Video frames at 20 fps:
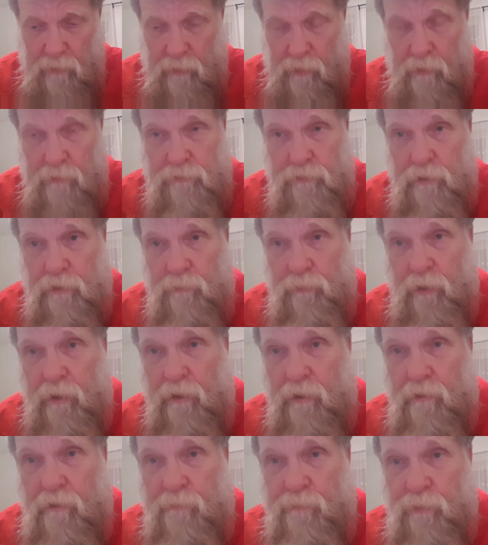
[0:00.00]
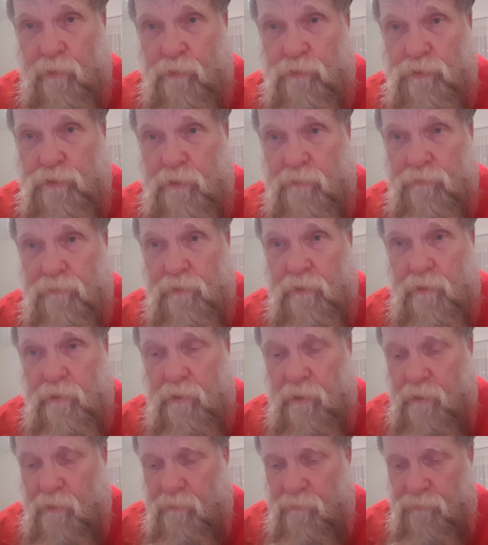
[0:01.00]
and it's going to bring in the pole shift.
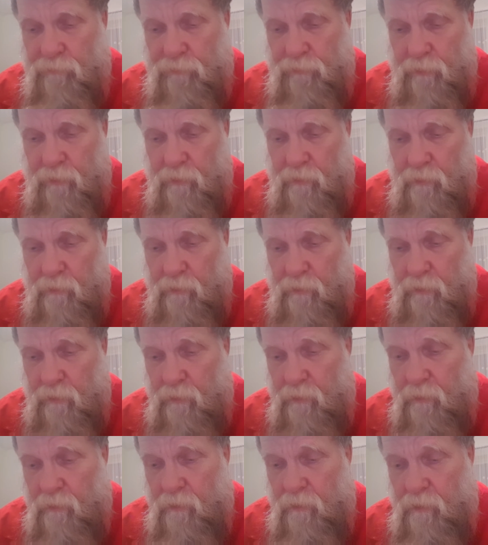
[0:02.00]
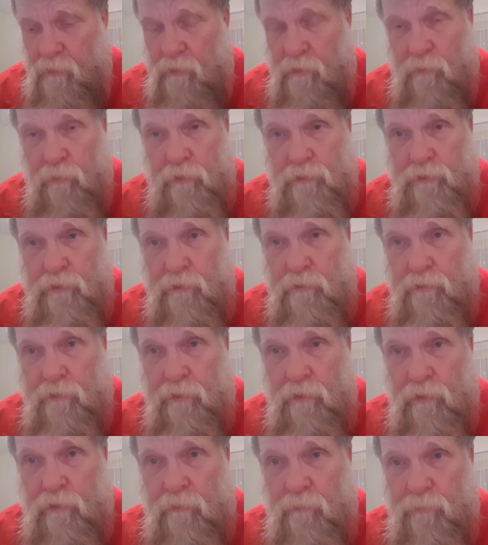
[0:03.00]
And it wasn't
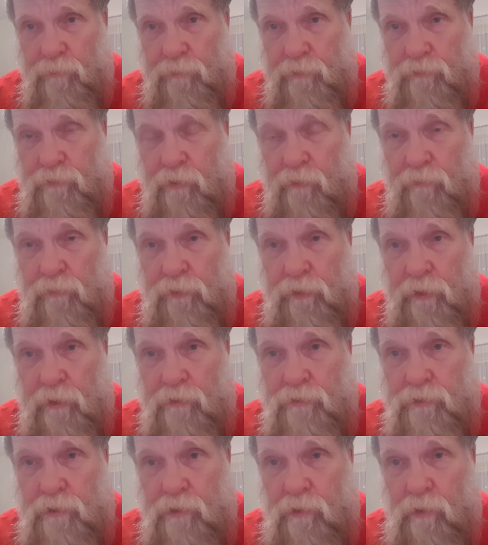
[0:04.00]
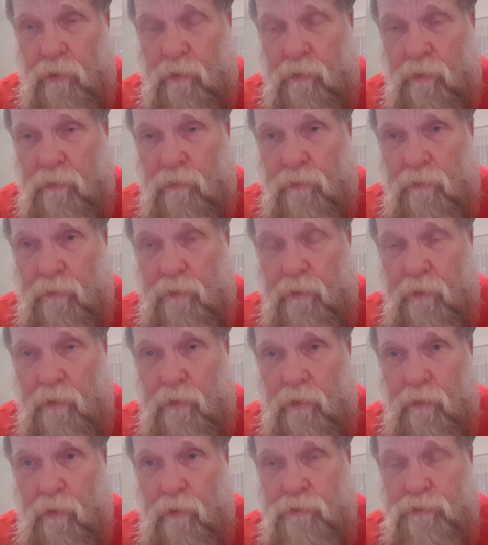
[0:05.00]
until several years ago
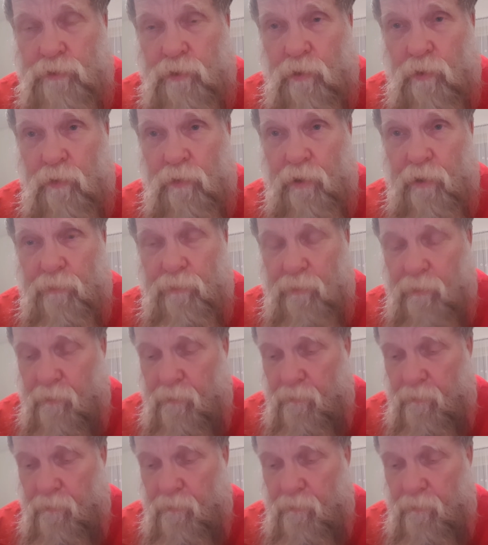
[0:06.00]
or so